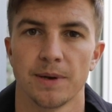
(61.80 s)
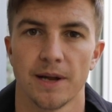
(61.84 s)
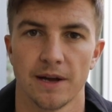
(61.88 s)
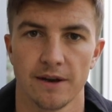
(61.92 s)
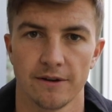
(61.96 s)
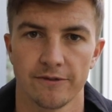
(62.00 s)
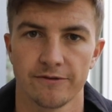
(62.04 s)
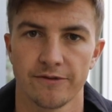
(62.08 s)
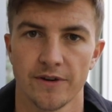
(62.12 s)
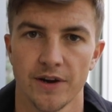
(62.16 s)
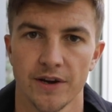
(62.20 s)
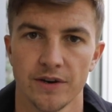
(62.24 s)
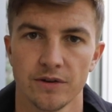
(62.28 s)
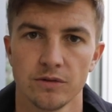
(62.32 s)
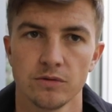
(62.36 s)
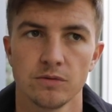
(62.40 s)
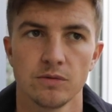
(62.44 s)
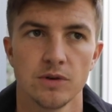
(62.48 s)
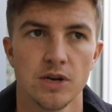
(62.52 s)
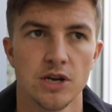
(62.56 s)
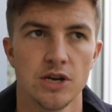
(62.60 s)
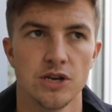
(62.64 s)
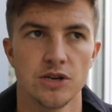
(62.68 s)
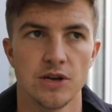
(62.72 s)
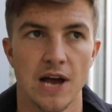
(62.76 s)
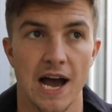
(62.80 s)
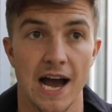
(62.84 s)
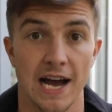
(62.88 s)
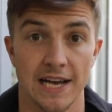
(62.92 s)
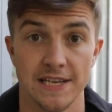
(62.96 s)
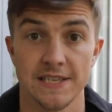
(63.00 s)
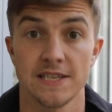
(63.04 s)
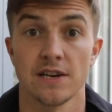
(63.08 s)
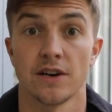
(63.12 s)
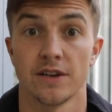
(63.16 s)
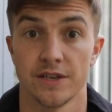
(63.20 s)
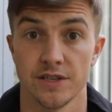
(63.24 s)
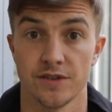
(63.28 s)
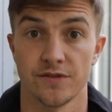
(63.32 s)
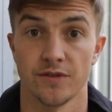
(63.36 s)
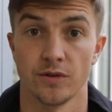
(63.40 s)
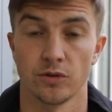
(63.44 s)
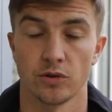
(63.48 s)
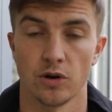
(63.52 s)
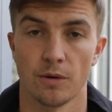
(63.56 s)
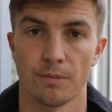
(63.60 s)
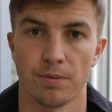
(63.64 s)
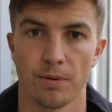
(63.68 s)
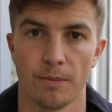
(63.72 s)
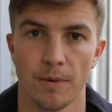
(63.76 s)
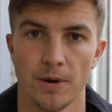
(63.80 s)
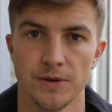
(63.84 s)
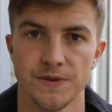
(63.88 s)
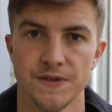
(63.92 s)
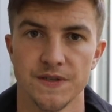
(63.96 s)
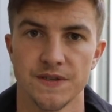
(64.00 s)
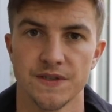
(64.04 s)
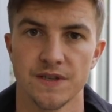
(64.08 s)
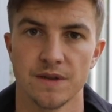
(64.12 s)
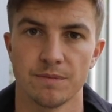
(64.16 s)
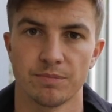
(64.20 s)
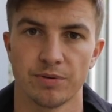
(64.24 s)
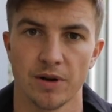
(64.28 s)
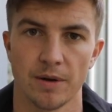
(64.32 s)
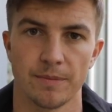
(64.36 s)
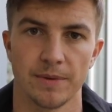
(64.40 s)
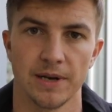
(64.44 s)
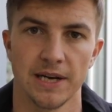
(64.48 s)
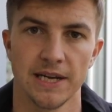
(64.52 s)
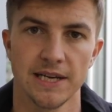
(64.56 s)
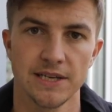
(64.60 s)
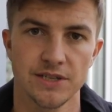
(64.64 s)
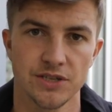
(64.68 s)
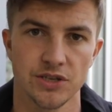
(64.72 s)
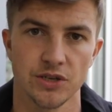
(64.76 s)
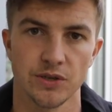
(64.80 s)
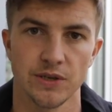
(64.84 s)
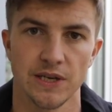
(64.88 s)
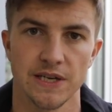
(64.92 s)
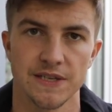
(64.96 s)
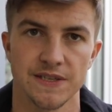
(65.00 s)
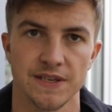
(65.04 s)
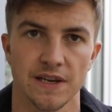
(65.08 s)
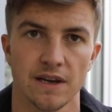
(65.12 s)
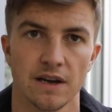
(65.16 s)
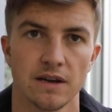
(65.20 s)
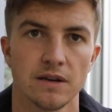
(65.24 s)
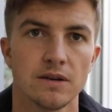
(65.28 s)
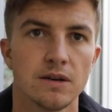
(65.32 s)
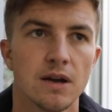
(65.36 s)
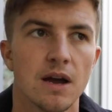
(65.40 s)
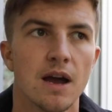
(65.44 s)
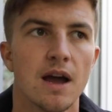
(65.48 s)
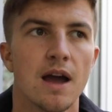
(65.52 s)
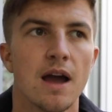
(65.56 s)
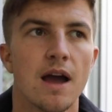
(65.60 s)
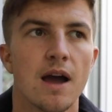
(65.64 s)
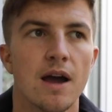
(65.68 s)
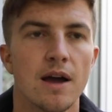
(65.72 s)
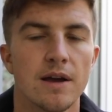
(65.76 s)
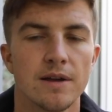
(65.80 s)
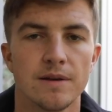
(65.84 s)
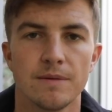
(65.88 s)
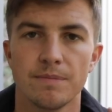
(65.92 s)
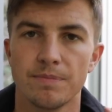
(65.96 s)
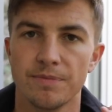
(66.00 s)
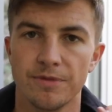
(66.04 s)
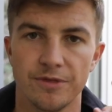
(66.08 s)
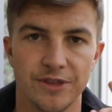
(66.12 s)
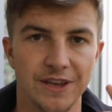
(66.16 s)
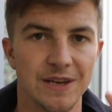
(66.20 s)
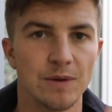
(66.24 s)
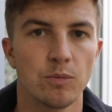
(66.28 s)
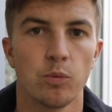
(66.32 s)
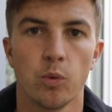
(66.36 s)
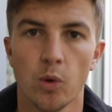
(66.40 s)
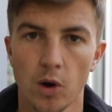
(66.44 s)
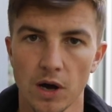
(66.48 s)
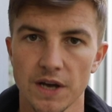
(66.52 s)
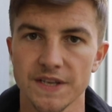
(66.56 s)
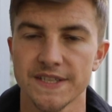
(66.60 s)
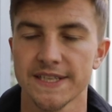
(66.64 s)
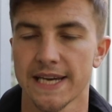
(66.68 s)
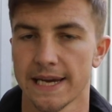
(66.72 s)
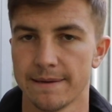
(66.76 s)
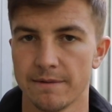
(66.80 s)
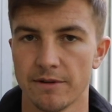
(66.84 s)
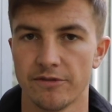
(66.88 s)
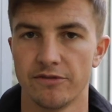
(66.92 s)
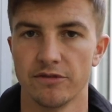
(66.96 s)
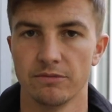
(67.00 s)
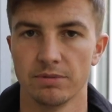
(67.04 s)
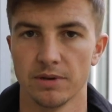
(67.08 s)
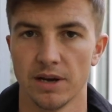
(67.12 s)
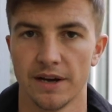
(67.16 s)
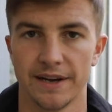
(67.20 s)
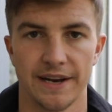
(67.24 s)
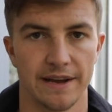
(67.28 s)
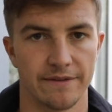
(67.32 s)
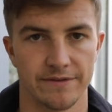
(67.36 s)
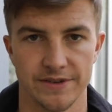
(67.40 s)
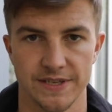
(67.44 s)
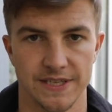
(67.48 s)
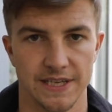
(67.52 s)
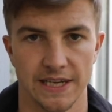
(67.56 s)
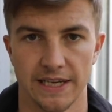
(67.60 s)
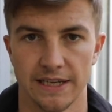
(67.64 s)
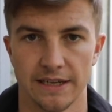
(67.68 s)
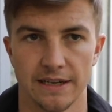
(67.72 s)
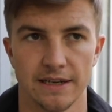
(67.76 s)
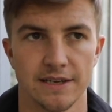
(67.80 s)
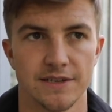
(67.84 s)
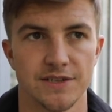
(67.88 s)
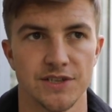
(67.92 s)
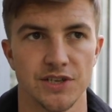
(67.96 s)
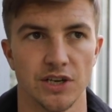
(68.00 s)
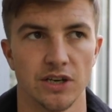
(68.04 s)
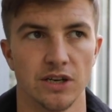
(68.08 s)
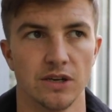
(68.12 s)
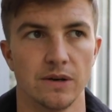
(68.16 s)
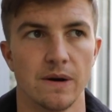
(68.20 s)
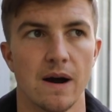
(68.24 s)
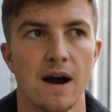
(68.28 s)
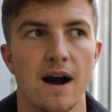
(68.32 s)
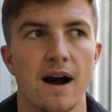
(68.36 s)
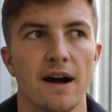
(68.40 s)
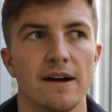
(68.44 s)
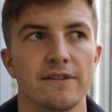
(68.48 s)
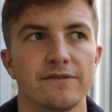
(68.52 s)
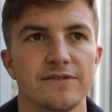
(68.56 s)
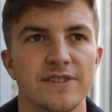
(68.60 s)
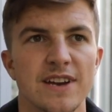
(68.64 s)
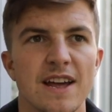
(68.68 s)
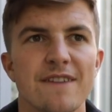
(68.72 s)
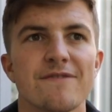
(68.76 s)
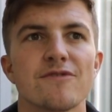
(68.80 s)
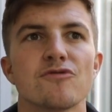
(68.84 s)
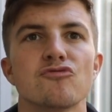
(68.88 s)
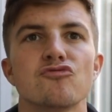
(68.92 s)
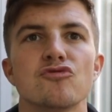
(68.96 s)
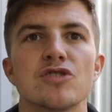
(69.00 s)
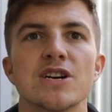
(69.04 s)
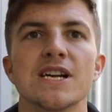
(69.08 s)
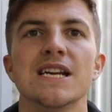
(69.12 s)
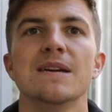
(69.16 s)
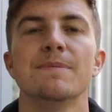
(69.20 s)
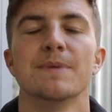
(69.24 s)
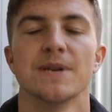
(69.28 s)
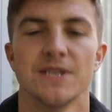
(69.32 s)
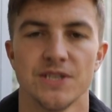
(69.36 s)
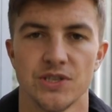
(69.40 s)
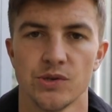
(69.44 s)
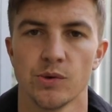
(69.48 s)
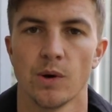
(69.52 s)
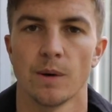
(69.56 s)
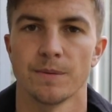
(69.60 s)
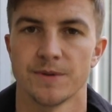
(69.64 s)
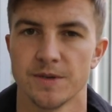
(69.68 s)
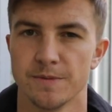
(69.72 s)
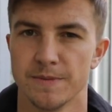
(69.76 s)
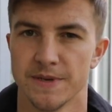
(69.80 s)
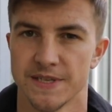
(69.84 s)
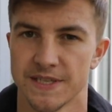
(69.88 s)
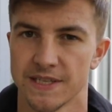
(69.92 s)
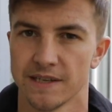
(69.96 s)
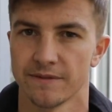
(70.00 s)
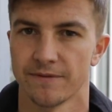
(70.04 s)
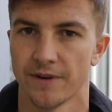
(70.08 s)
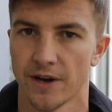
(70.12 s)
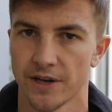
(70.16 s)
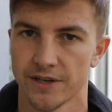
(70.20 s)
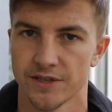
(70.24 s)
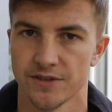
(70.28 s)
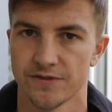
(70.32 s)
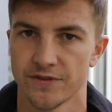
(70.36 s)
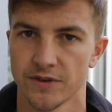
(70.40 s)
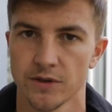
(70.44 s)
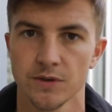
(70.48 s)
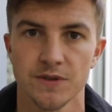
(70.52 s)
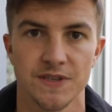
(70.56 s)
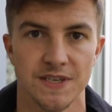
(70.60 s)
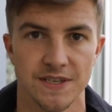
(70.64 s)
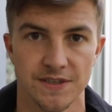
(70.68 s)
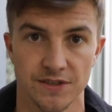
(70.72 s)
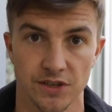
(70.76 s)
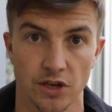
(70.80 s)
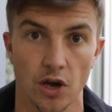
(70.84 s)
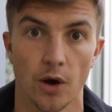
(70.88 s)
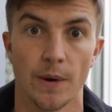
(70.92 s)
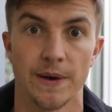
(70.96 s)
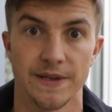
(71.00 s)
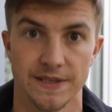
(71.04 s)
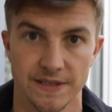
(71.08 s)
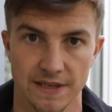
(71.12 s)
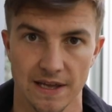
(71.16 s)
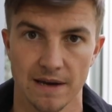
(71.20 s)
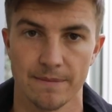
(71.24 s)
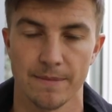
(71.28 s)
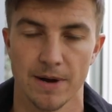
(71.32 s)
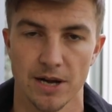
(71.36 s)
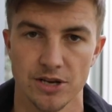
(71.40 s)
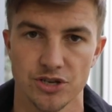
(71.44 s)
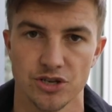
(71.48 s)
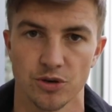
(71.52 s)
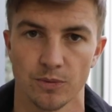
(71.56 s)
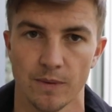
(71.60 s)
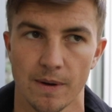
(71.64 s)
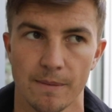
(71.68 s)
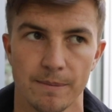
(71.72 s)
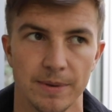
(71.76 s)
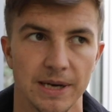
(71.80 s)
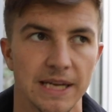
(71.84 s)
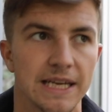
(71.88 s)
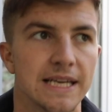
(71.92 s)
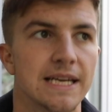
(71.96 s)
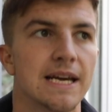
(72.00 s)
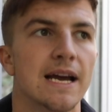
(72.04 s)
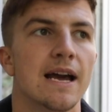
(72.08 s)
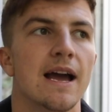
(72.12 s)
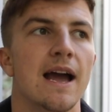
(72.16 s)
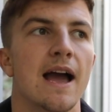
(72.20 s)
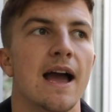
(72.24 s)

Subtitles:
playoff final, as Huddersfield got promoted to the Premier League 2 years ago, the worst game of football I'd ever seen. So I've never really been too optimistic for Huddersfield since going to that match at Wembley.